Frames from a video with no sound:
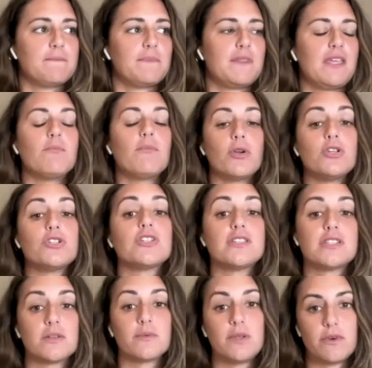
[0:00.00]
emotions
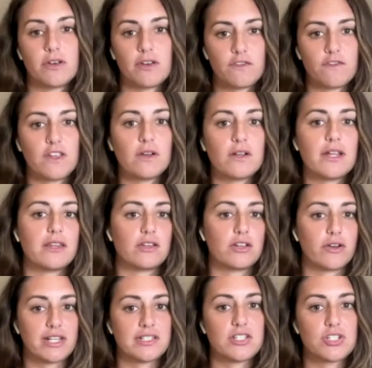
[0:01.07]
that we want to feel, like the
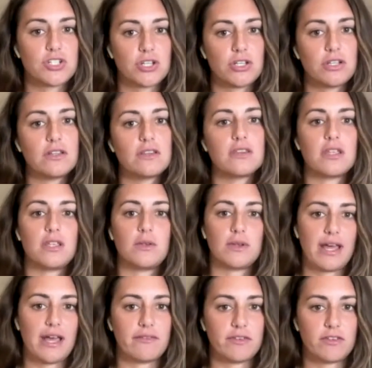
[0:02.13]
gratitude that you would
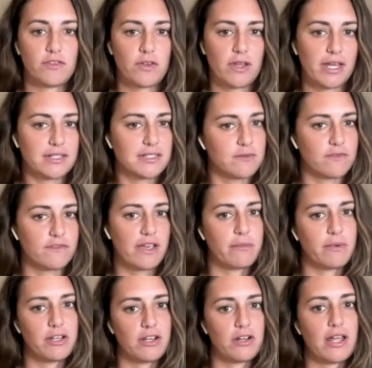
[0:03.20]
have if you had some
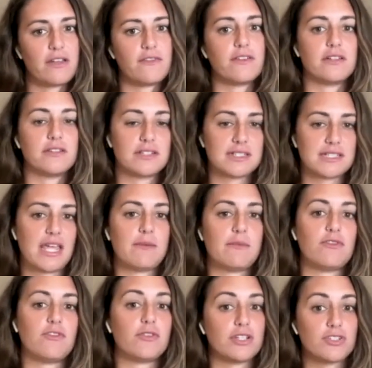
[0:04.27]
feminine in your life. And the same,
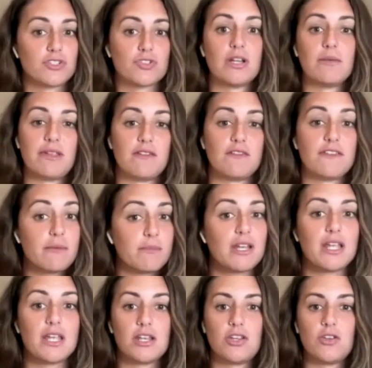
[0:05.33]
if you're extremely
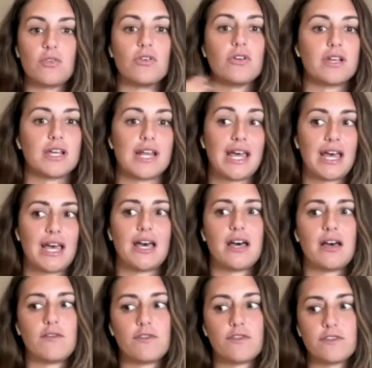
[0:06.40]
feminine, you're not going to
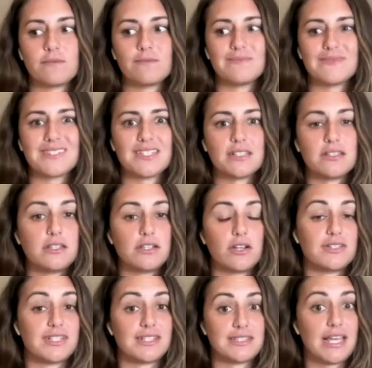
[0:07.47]
have
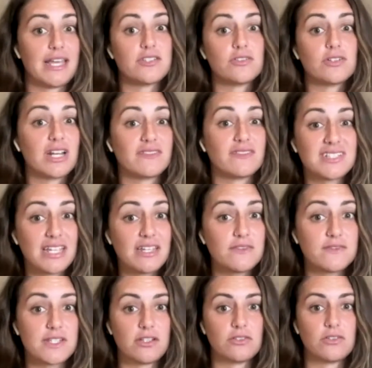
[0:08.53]
success, you're not going to have
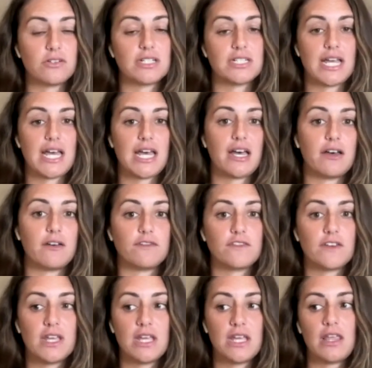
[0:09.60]
safety, you're not going to have
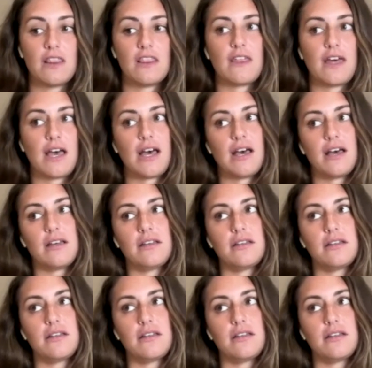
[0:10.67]
that